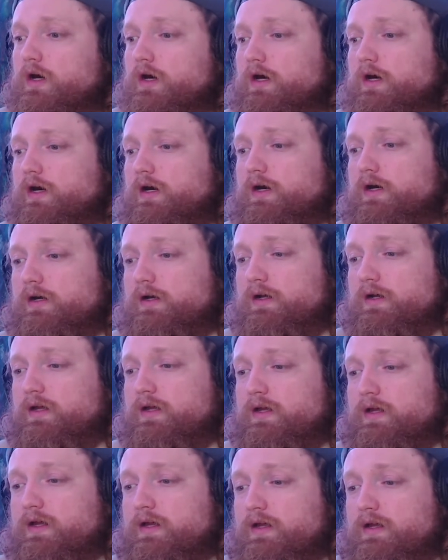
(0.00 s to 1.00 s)
Uh,
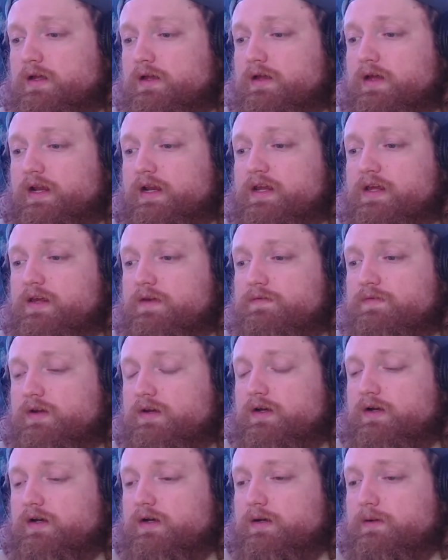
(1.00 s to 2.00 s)
and
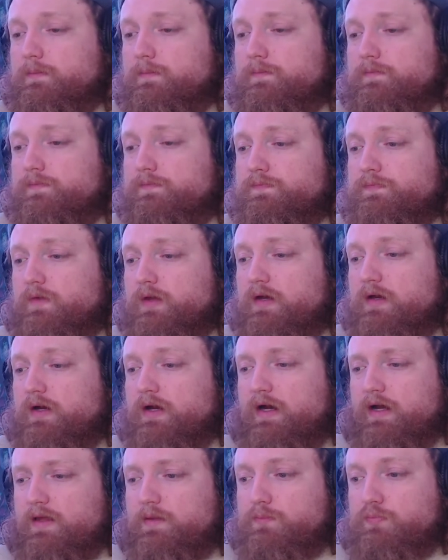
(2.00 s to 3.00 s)
even um,
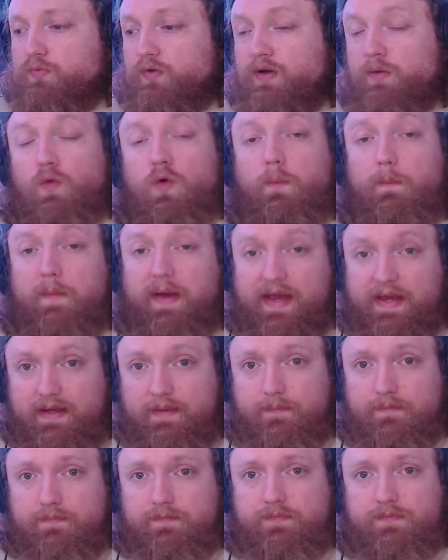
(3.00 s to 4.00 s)
I bring We'll
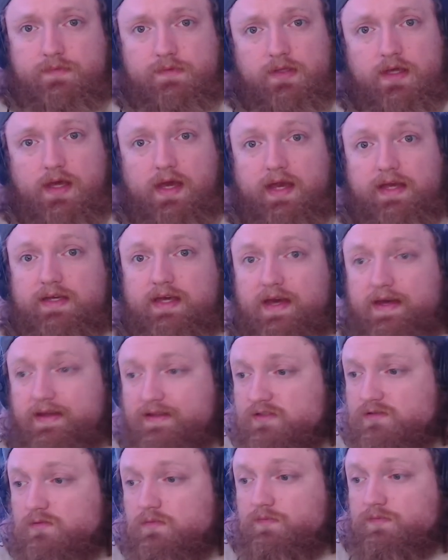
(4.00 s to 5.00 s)
Make It in
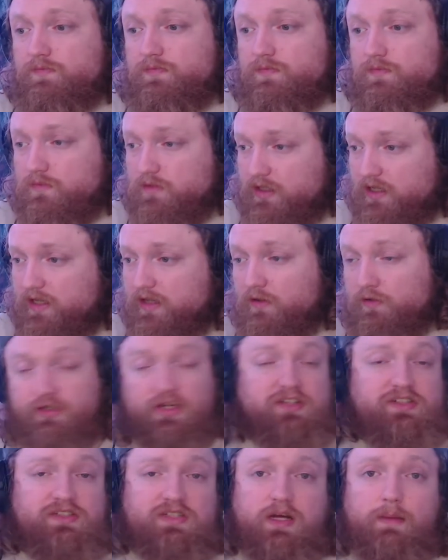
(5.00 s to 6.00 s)
case the
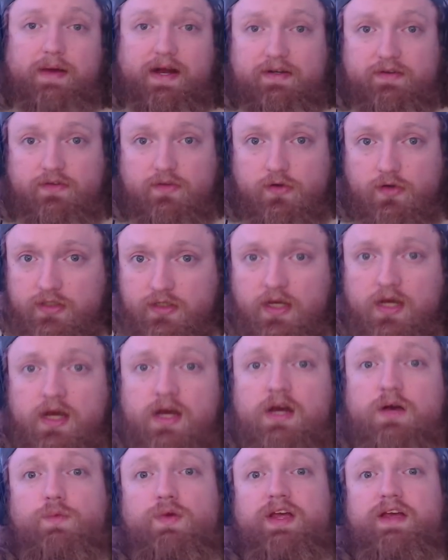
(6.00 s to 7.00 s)
killer doesn't come back to the hook,
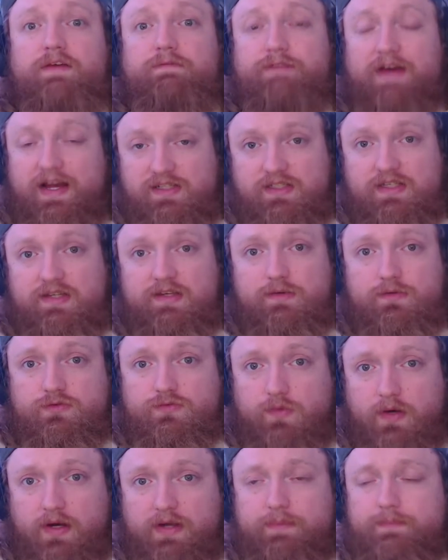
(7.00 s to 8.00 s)
we get fast
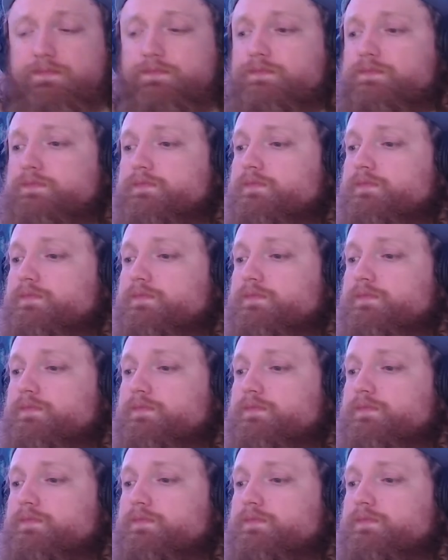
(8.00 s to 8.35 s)
heals, right?